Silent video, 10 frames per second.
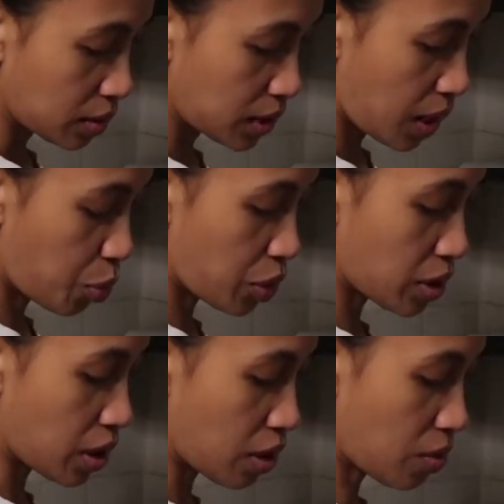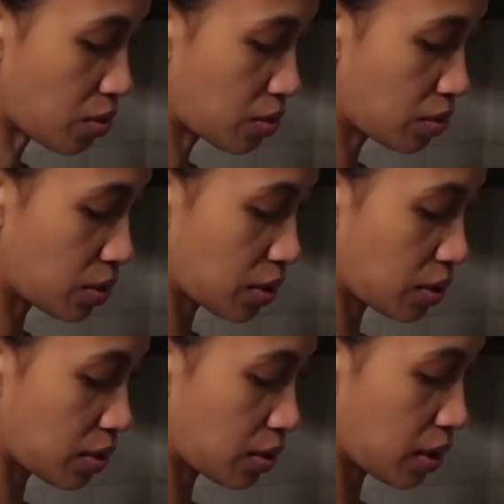separate the yolk
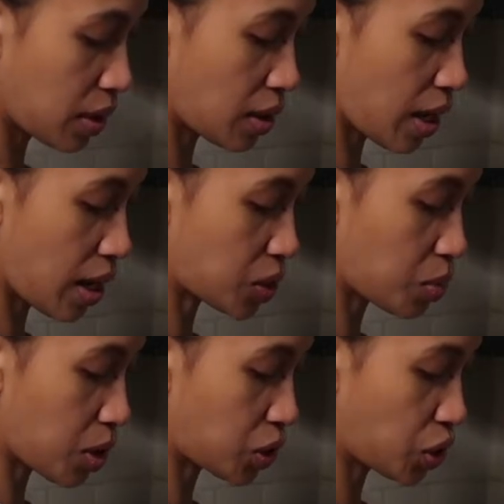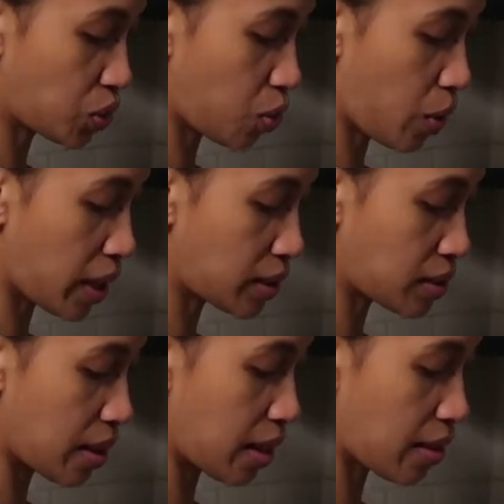and get as much whites
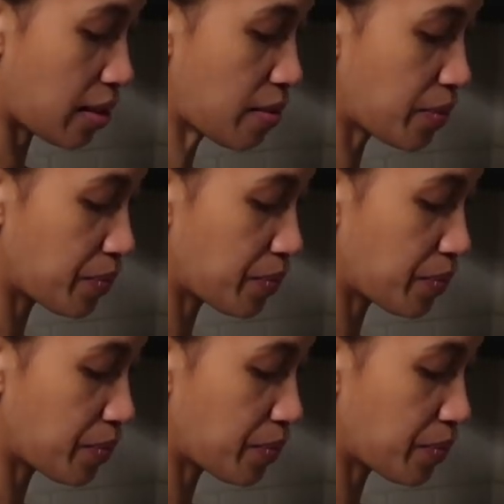there.